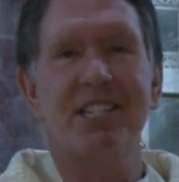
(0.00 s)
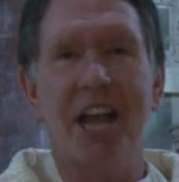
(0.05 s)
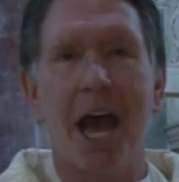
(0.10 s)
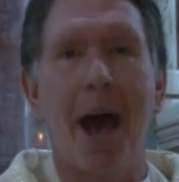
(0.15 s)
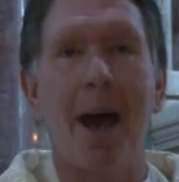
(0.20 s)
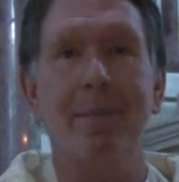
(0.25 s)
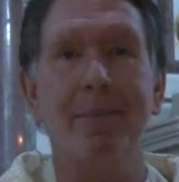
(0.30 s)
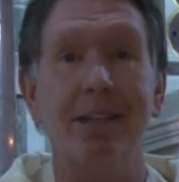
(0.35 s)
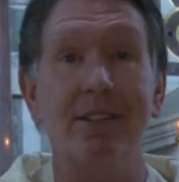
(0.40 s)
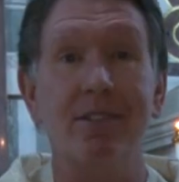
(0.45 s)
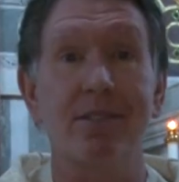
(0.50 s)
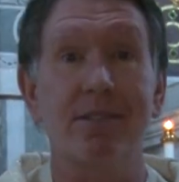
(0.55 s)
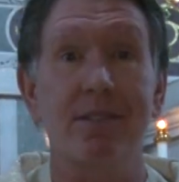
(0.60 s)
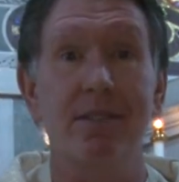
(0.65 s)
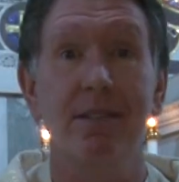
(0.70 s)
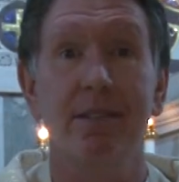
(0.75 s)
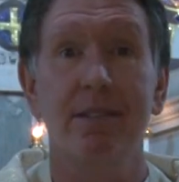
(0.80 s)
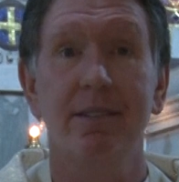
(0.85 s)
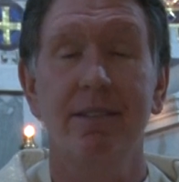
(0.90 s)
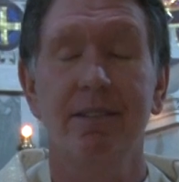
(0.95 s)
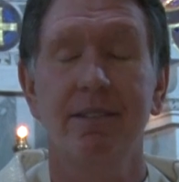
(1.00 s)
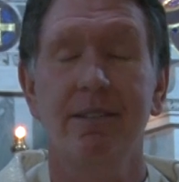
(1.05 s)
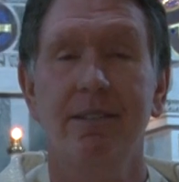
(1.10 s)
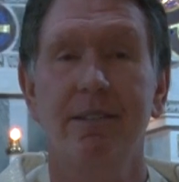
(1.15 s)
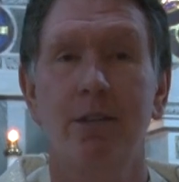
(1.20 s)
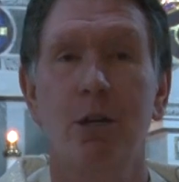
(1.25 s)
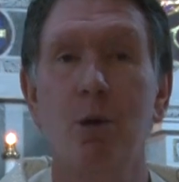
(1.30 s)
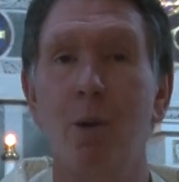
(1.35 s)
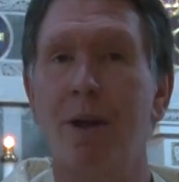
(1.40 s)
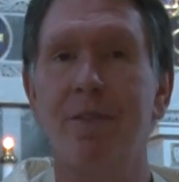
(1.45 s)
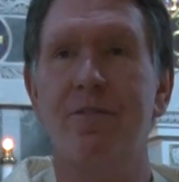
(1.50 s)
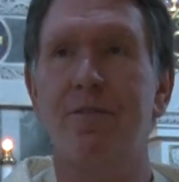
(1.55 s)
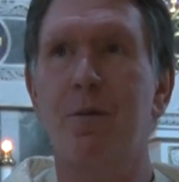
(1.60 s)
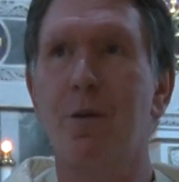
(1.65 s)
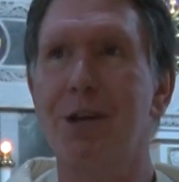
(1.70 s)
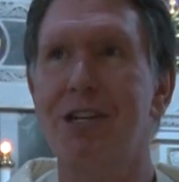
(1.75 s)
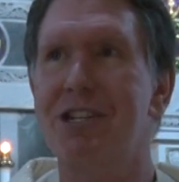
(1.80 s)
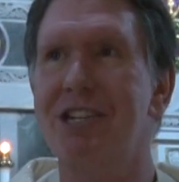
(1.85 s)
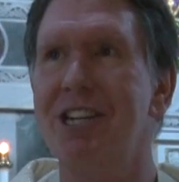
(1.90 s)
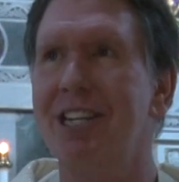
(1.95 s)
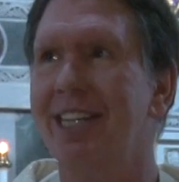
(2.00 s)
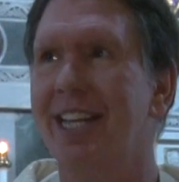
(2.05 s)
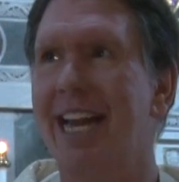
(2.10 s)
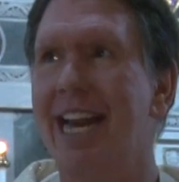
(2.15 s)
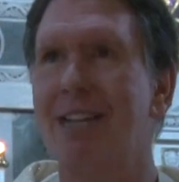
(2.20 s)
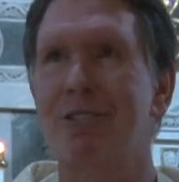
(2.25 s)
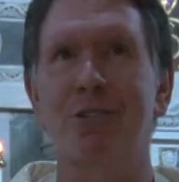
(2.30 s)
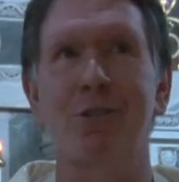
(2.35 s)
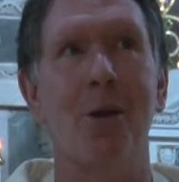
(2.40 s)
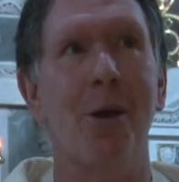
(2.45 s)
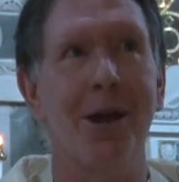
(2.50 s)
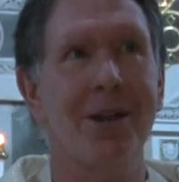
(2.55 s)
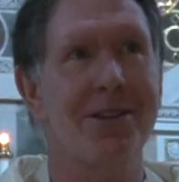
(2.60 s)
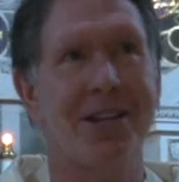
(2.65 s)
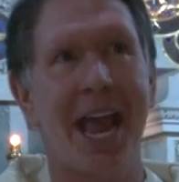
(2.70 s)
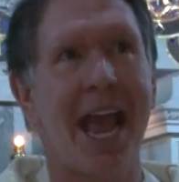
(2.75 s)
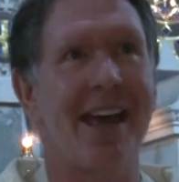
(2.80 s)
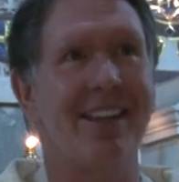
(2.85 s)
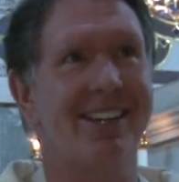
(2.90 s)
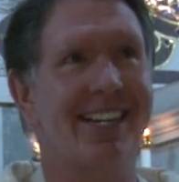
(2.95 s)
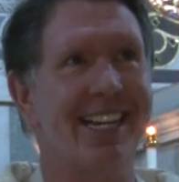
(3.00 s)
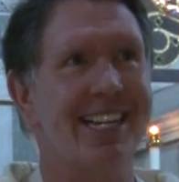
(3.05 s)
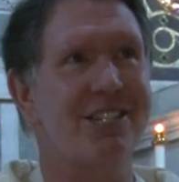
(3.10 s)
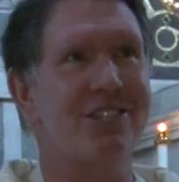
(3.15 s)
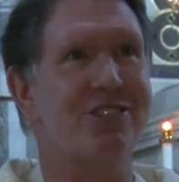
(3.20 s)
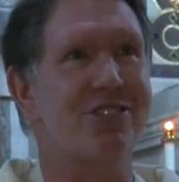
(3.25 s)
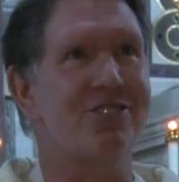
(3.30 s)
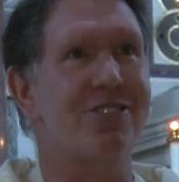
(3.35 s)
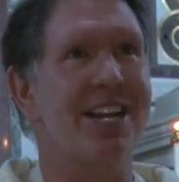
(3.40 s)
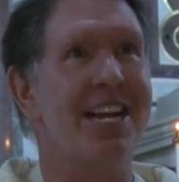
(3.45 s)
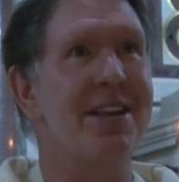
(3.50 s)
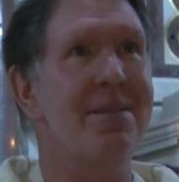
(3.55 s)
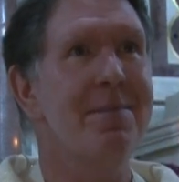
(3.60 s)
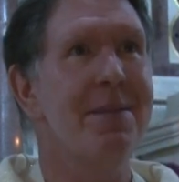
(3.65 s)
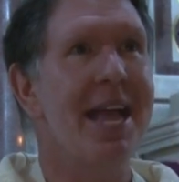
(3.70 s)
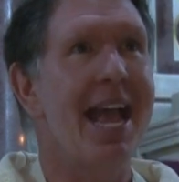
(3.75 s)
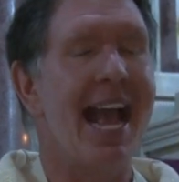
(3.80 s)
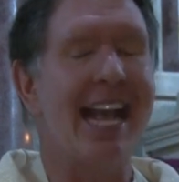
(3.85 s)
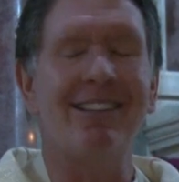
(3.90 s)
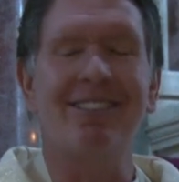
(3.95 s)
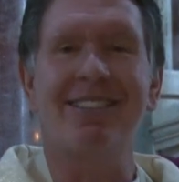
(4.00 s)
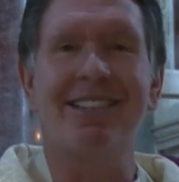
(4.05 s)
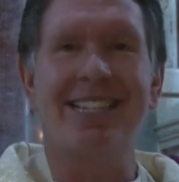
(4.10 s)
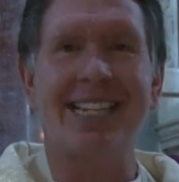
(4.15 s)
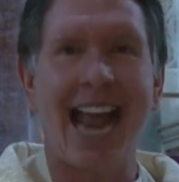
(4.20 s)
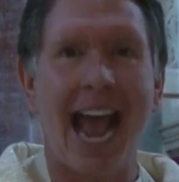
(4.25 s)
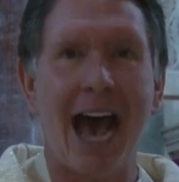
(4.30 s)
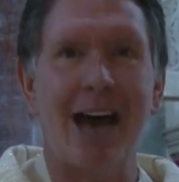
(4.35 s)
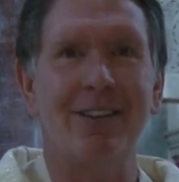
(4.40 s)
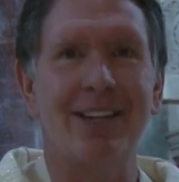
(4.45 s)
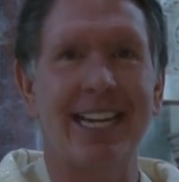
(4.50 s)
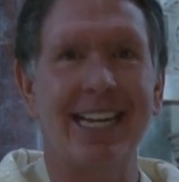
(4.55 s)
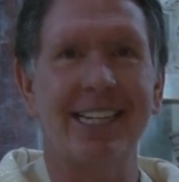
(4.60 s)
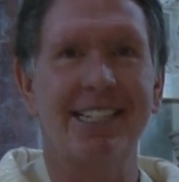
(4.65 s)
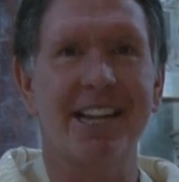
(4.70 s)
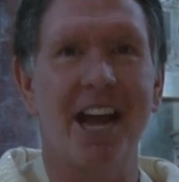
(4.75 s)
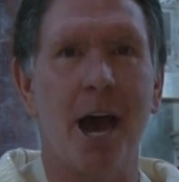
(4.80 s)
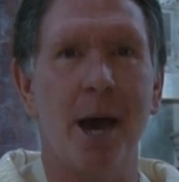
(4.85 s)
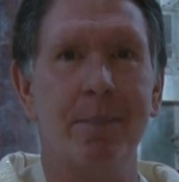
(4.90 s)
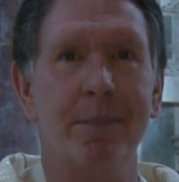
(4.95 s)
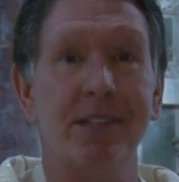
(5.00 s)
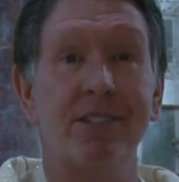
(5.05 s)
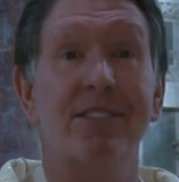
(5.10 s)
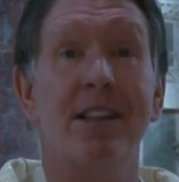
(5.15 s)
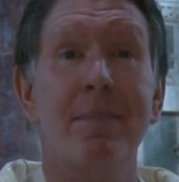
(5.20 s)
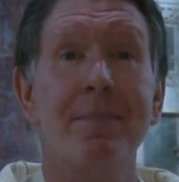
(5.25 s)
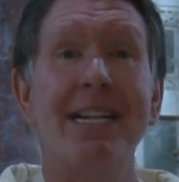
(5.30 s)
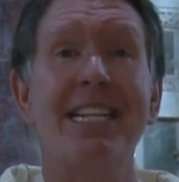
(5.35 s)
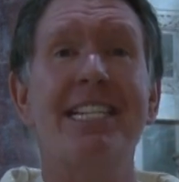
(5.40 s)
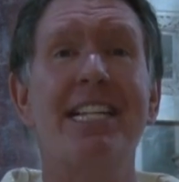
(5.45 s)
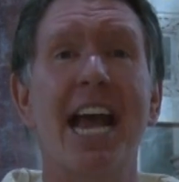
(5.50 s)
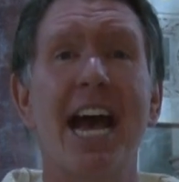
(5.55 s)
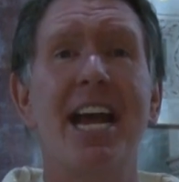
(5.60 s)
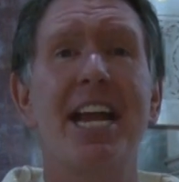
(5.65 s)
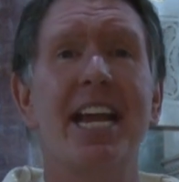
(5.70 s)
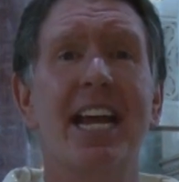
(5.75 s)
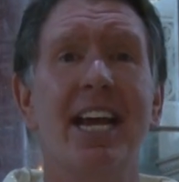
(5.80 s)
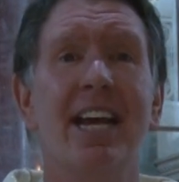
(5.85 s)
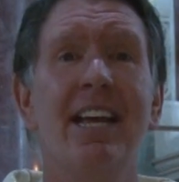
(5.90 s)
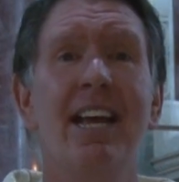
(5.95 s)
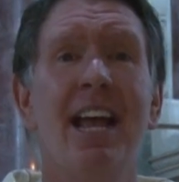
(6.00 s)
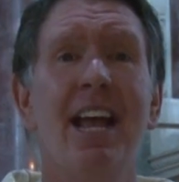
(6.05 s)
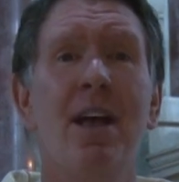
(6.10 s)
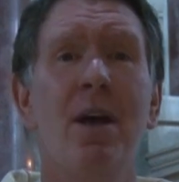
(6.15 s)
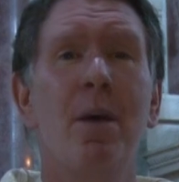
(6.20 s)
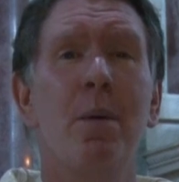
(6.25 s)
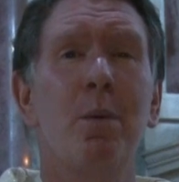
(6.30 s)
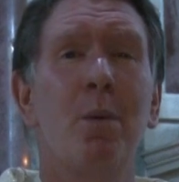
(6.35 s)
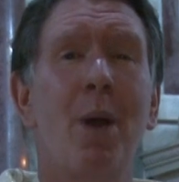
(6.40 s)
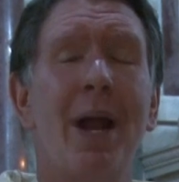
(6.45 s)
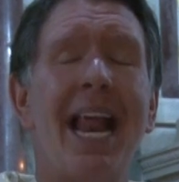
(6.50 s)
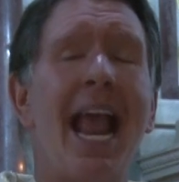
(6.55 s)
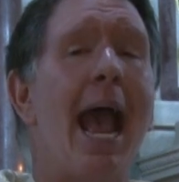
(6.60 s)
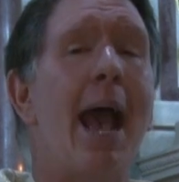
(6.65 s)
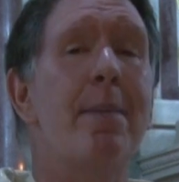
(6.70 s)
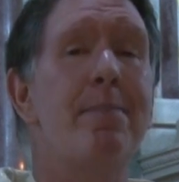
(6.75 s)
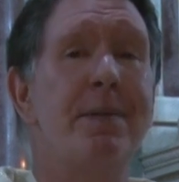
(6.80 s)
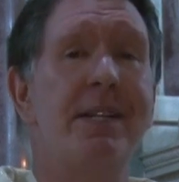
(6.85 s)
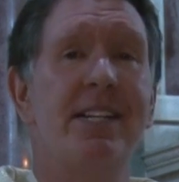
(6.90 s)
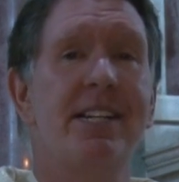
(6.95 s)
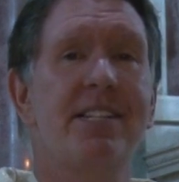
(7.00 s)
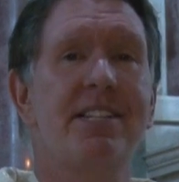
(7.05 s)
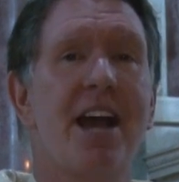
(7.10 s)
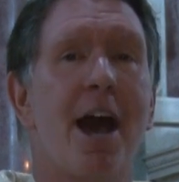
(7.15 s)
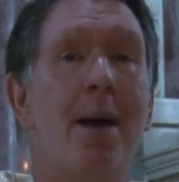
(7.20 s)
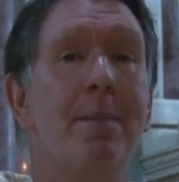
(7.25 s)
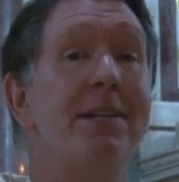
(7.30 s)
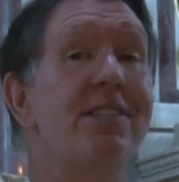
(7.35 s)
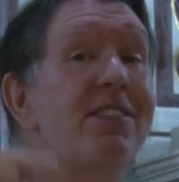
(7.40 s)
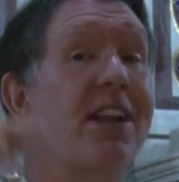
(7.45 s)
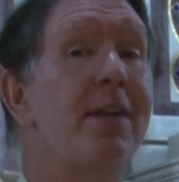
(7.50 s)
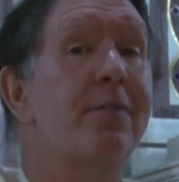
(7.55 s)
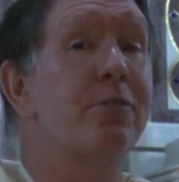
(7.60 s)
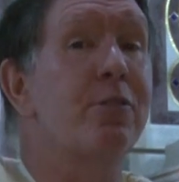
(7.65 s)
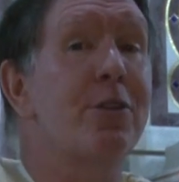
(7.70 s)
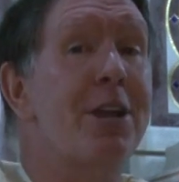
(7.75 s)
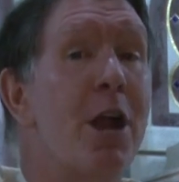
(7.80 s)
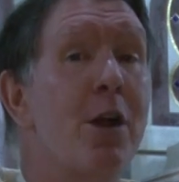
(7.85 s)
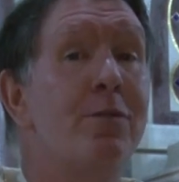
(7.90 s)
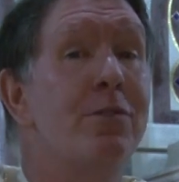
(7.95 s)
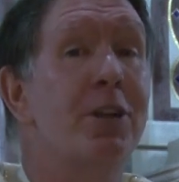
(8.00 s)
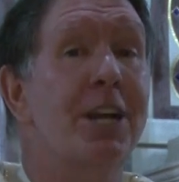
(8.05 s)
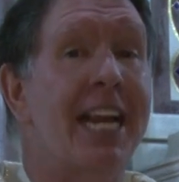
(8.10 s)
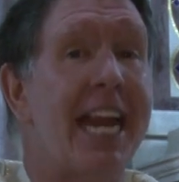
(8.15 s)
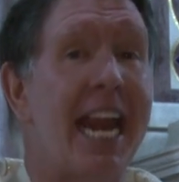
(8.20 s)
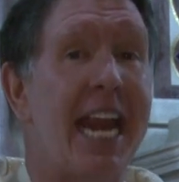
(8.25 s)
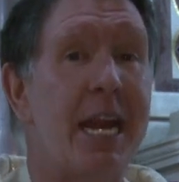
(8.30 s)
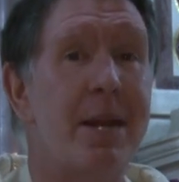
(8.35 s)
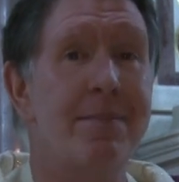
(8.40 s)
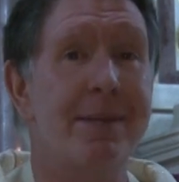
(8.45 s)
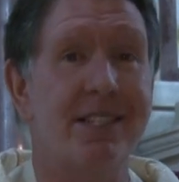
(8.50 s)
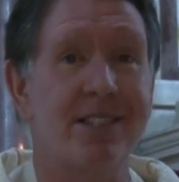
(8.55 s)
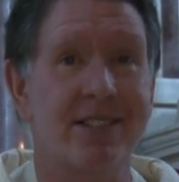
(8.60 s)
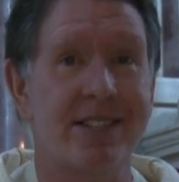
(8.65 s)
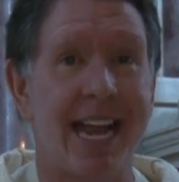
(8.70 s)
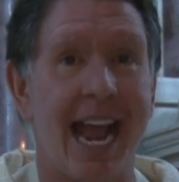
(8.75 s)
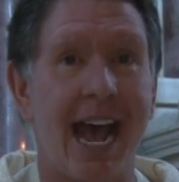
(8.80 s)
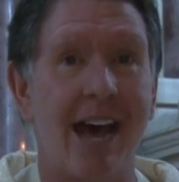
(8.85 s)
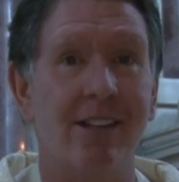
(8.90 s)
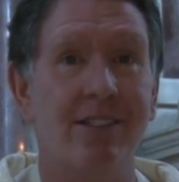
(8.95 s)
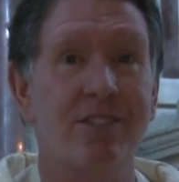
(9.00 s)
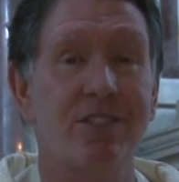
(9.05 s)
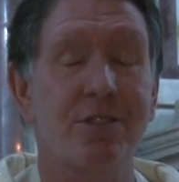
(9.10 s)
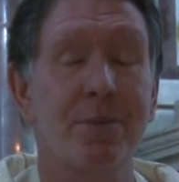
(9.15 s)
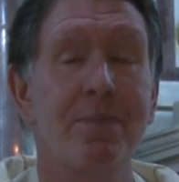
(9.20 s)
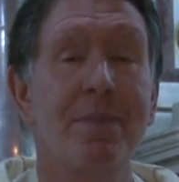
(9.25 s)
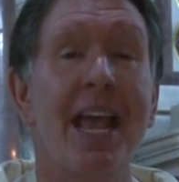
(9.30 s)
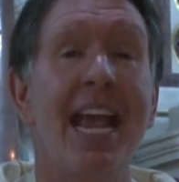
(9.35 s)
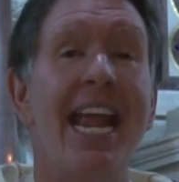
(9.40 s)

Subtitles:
Thomas, who unfortunately has gone down in history as doubting Thomas. Let me tell you what happened to Thomas after he overcame his doubts.